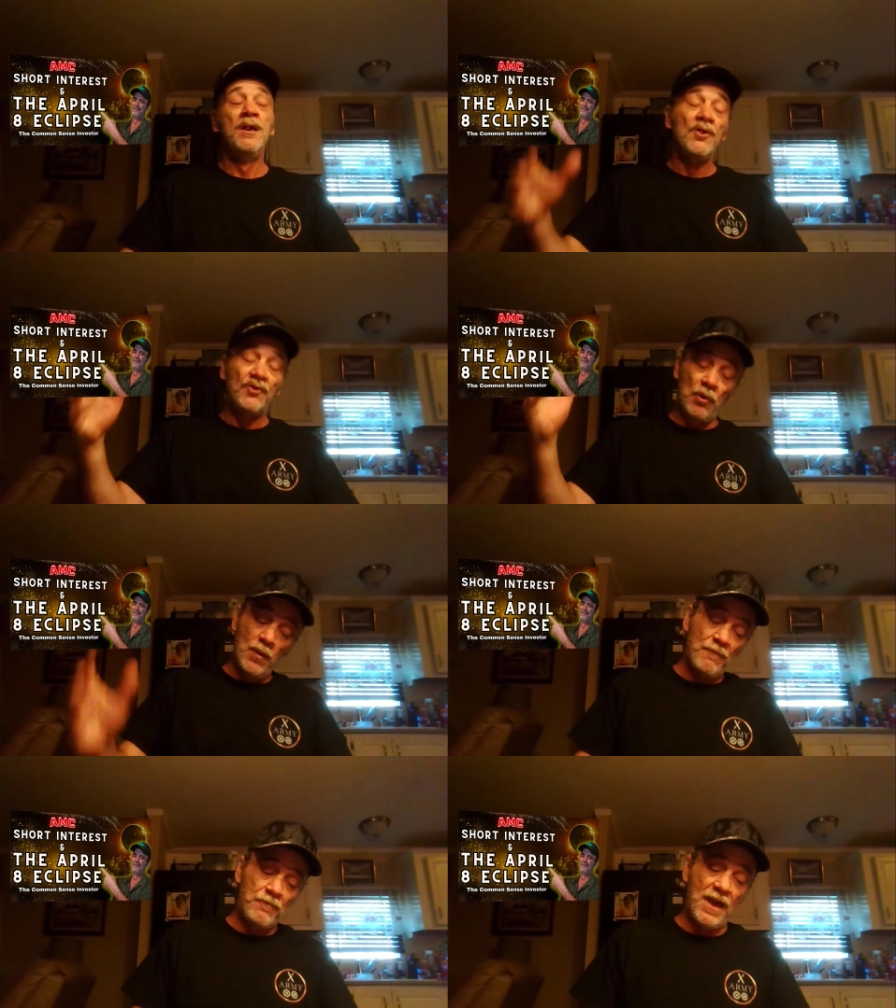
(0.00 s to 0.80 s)
So
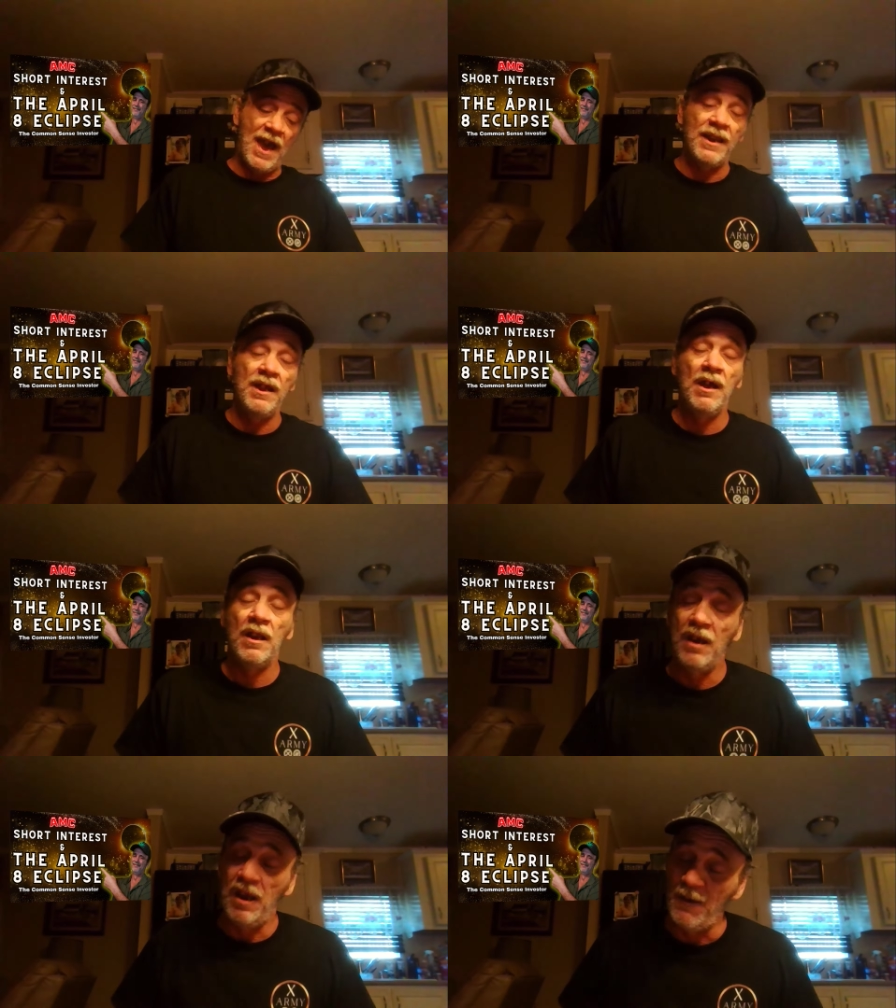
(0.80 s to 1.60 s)
with that,
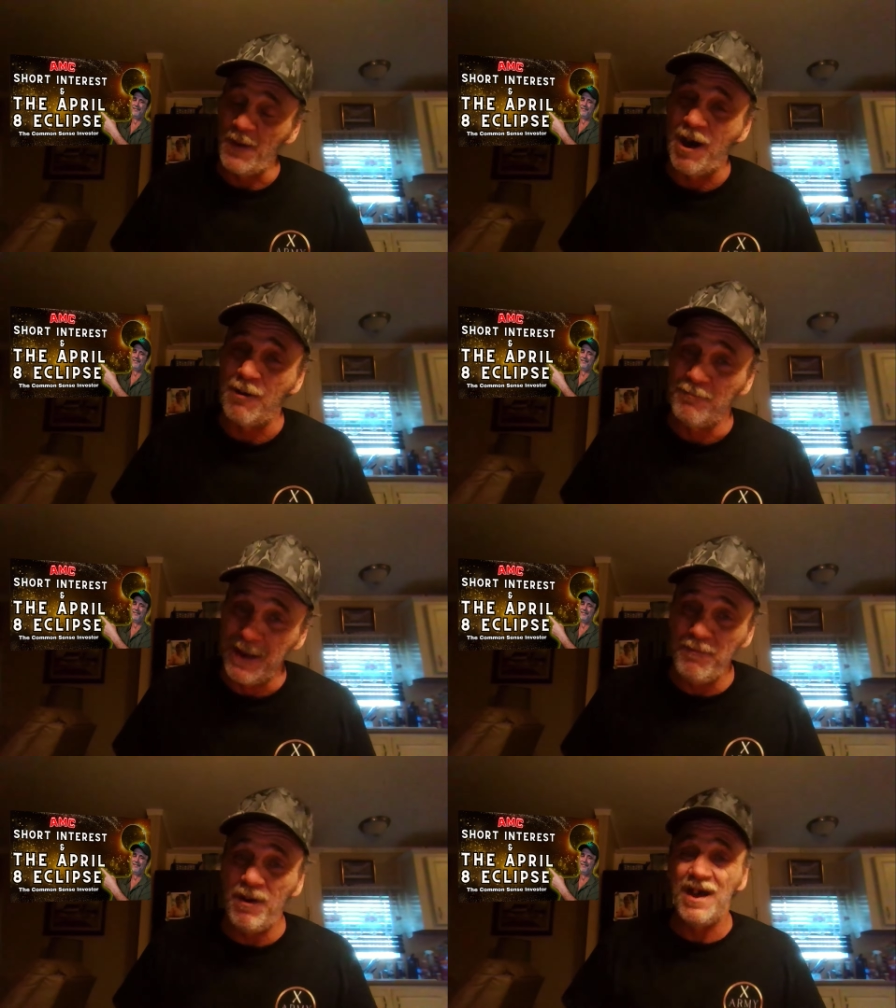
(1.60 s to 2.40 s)
love y'all.
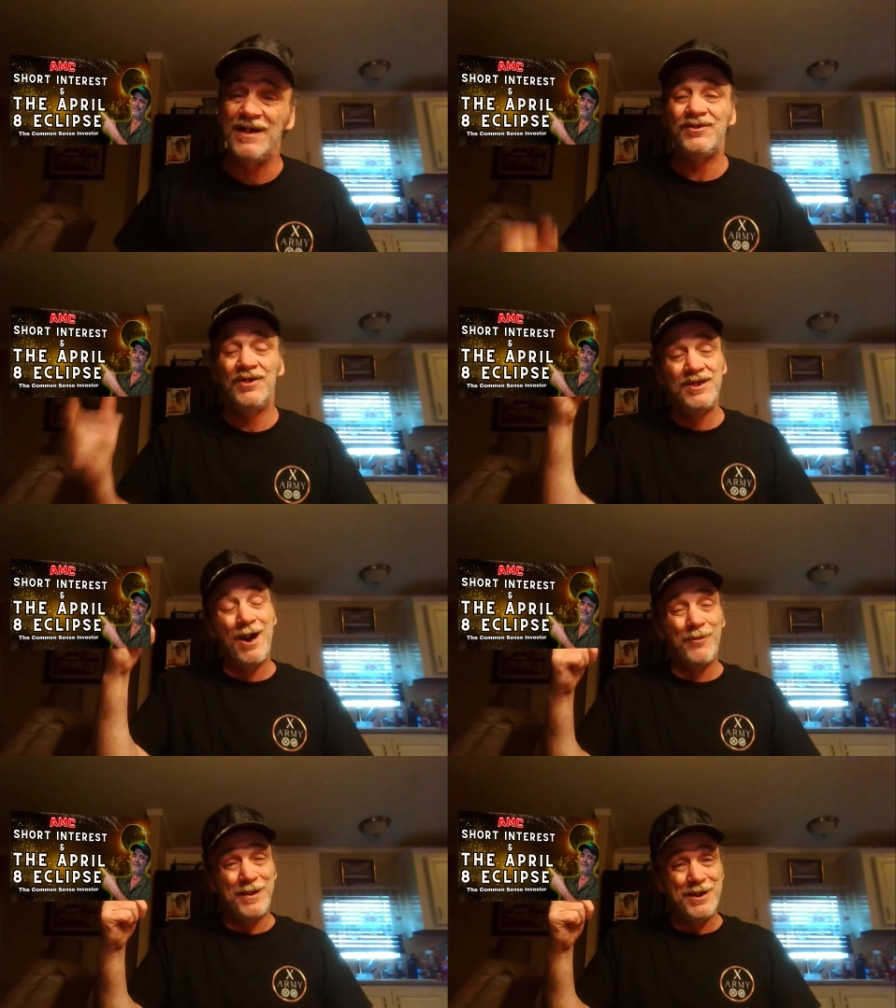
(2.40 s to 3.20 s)
Be blessed. Y'all
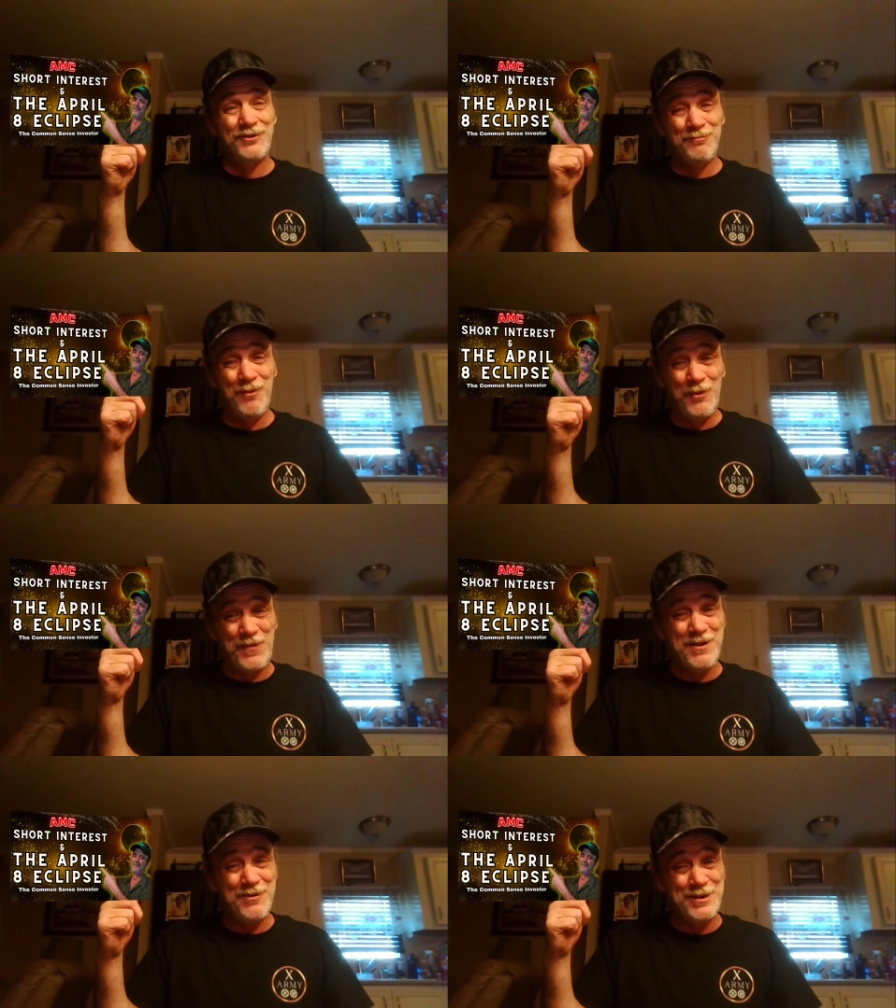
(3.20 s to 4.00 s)
want to hear some more
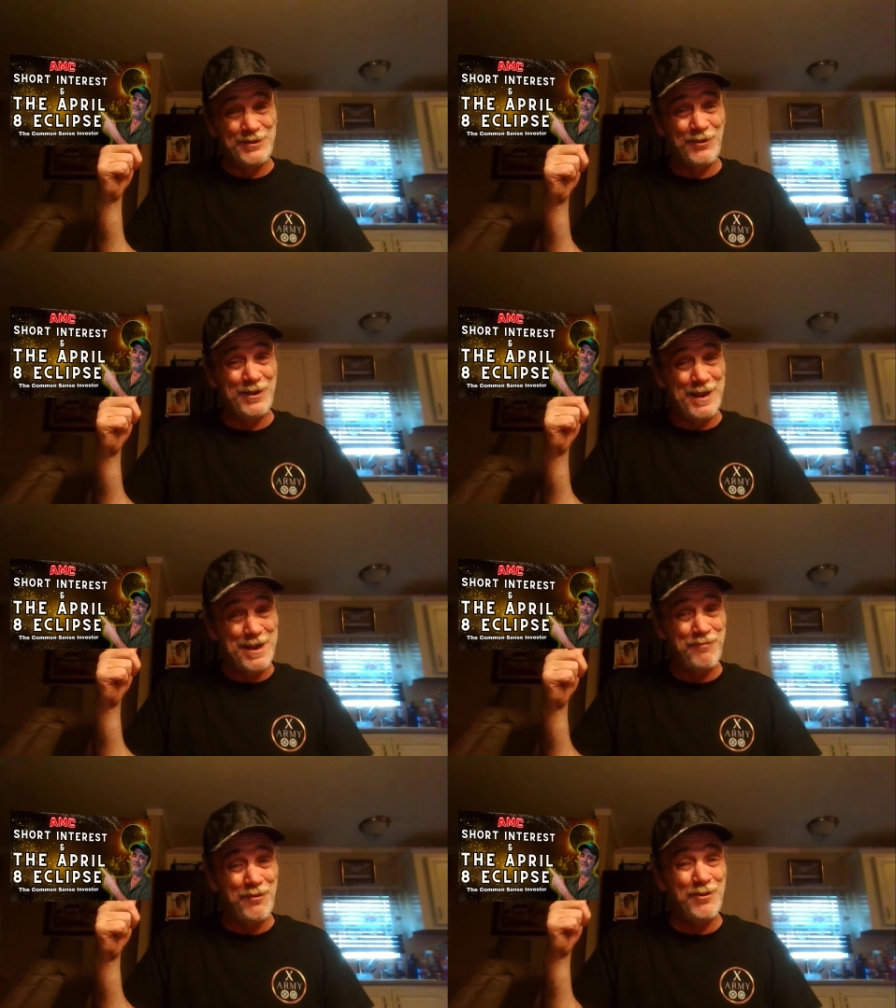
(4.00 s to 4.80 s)
theories on the
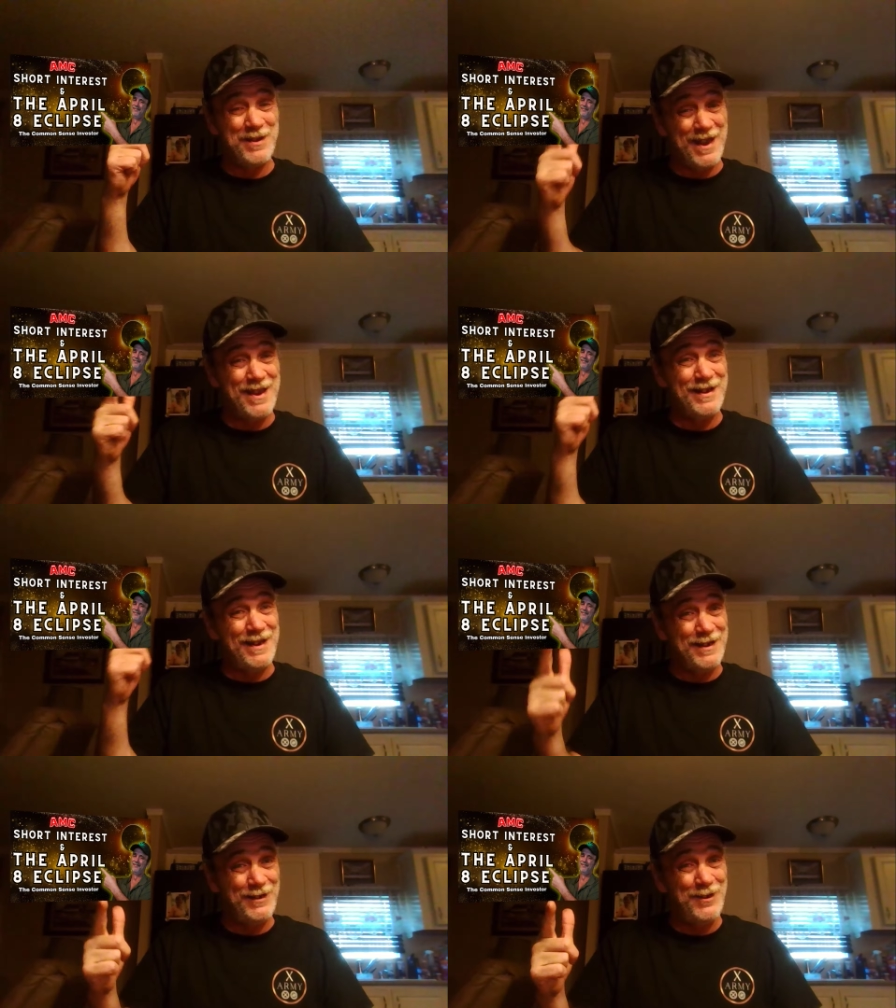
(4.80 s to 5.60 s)
April eighth
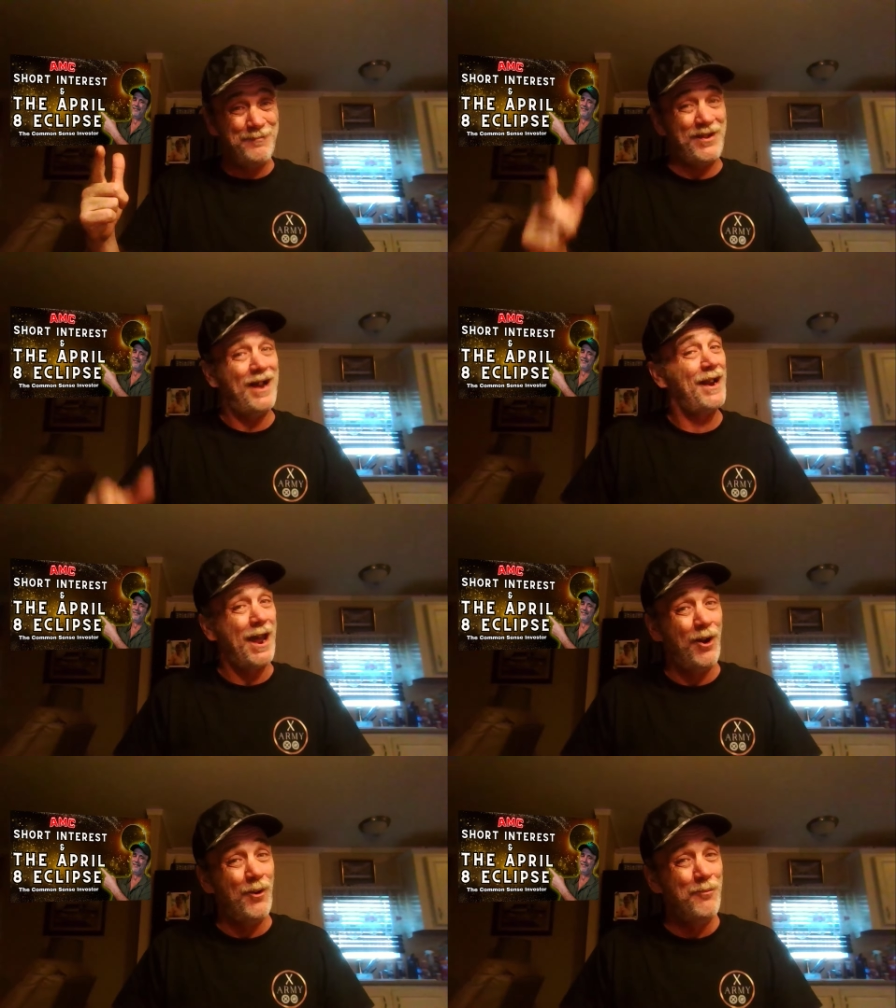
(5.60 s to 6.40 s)
eclipse? I got
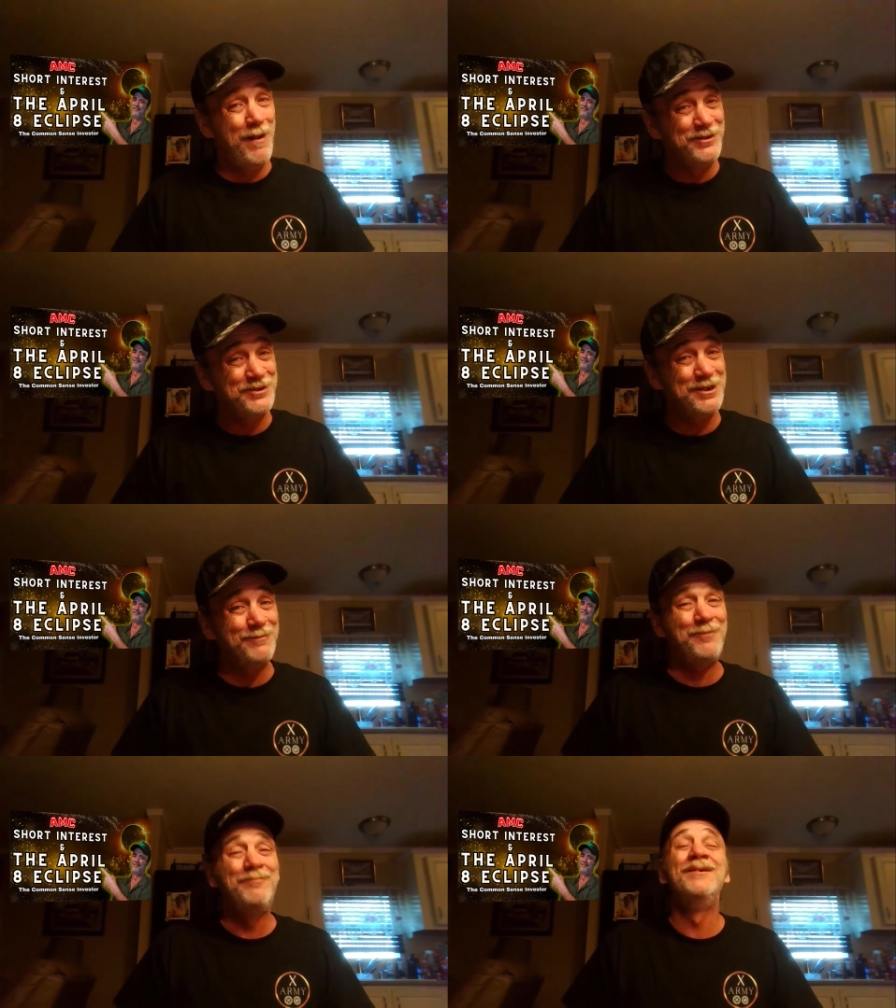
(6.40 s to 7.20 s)
a whole bunch of
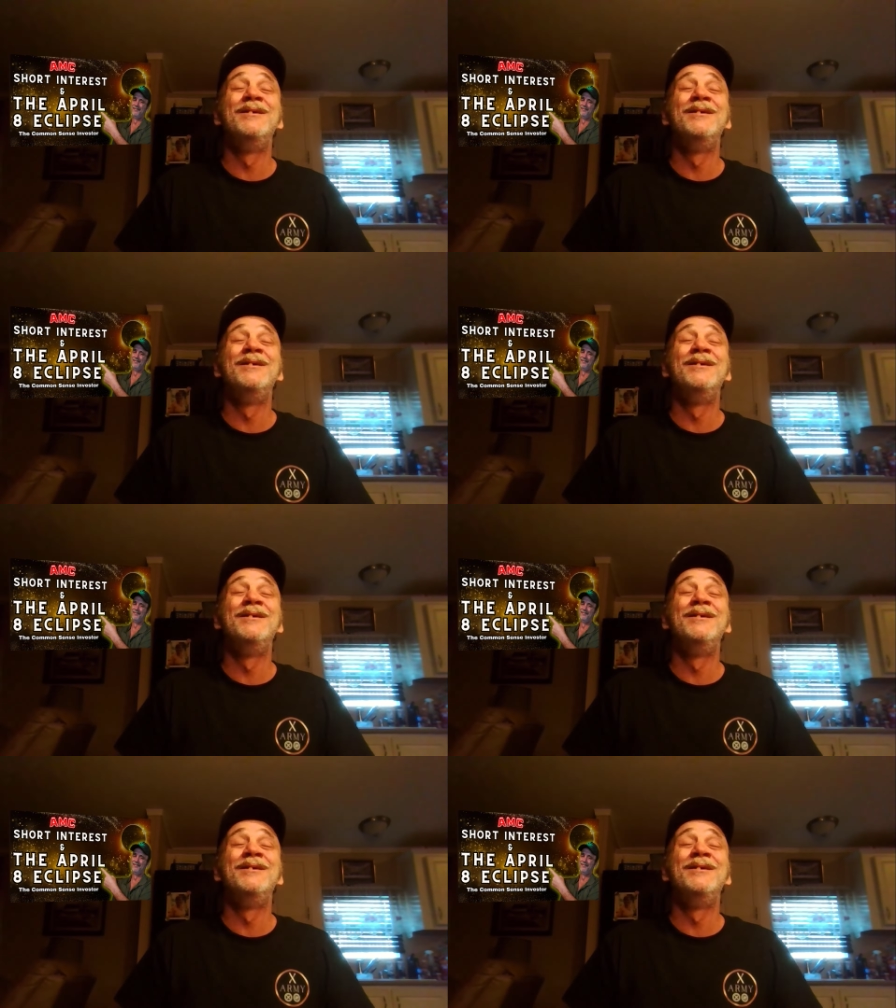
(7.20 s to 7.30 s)
them.